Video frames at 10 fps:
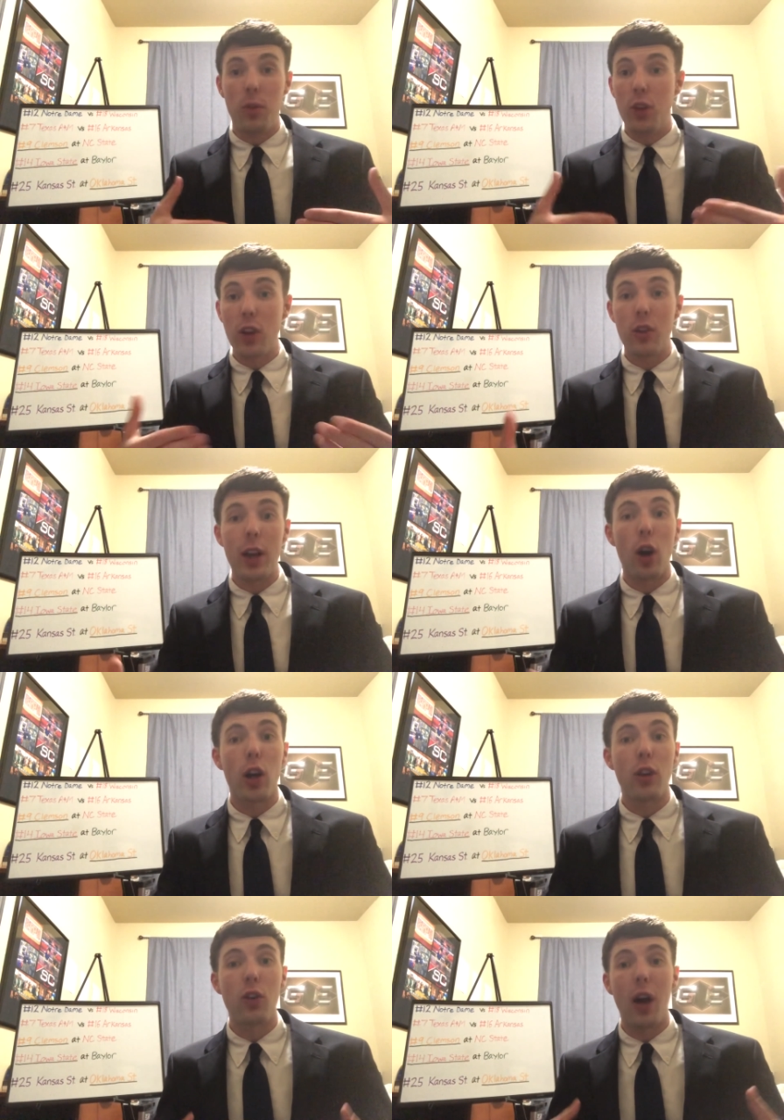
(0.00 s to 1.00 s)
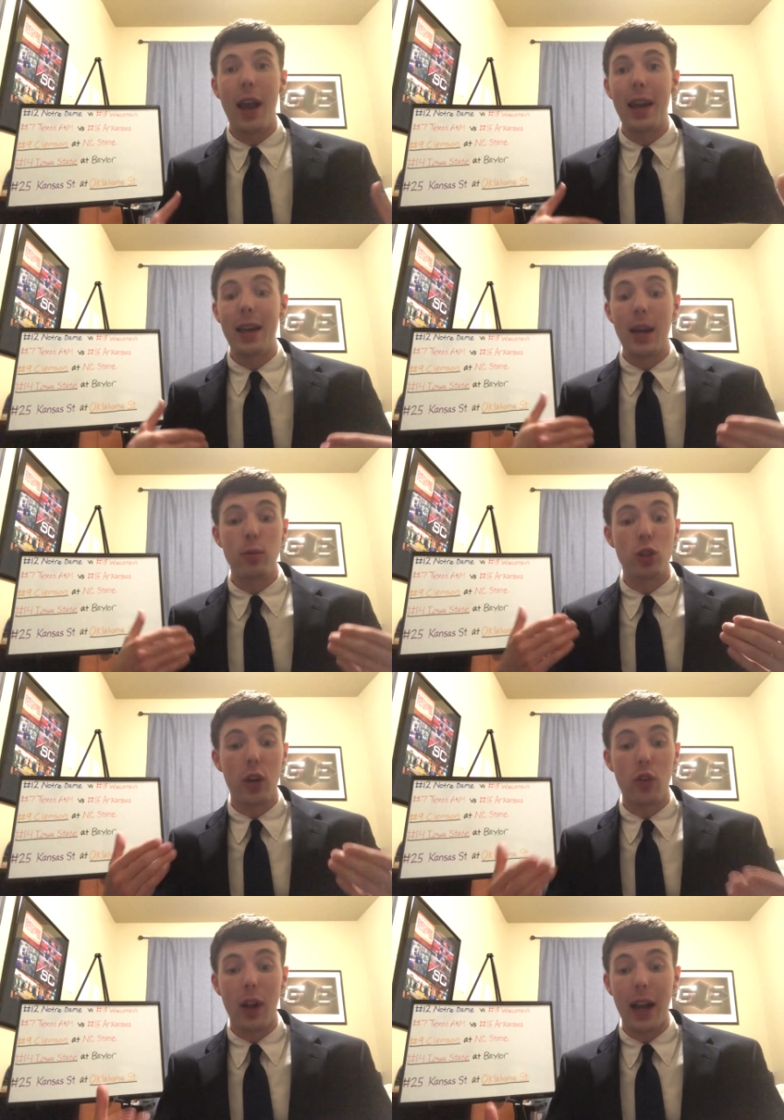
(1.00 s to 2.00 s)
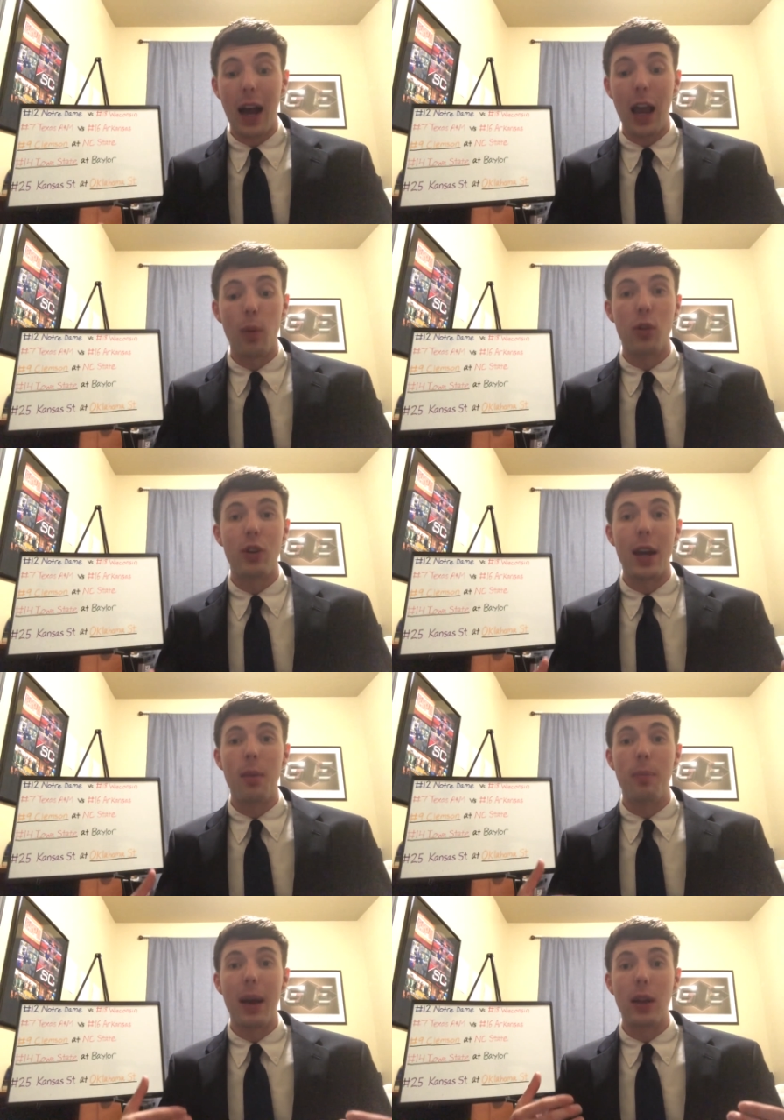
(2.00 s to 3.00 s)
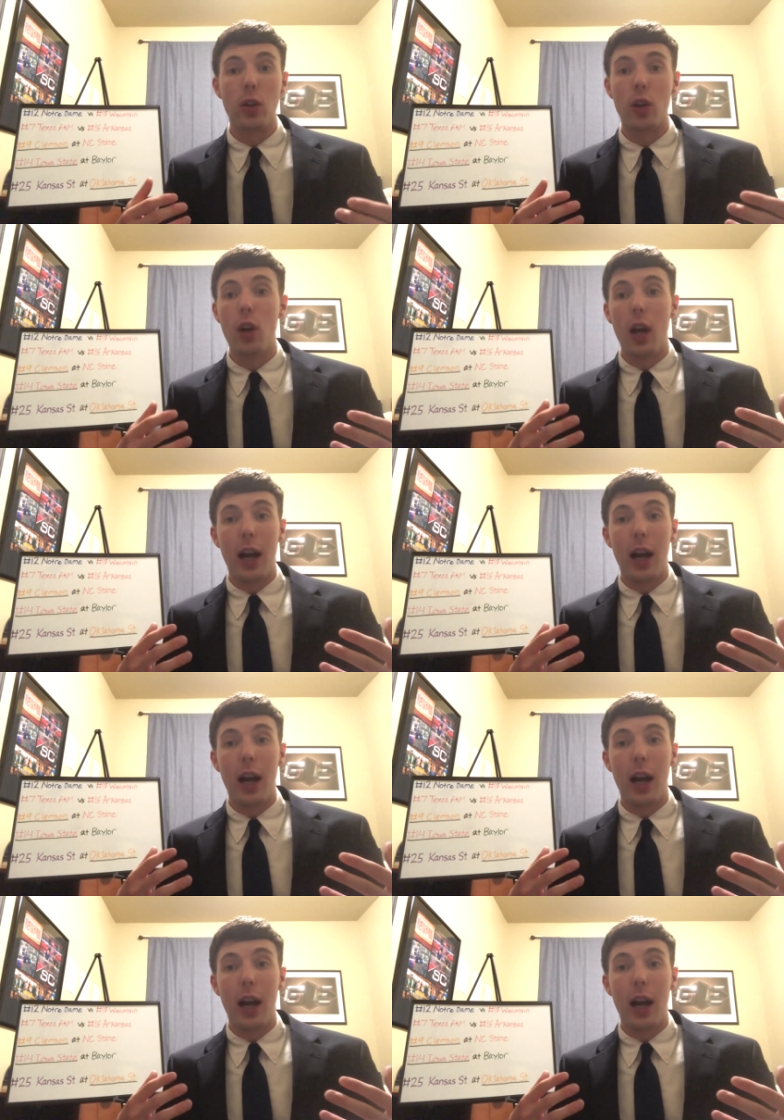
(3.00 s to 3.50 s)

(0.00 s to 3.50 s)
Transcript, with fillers: Just like Arkansas A&M, just like Iowa State and Baylor,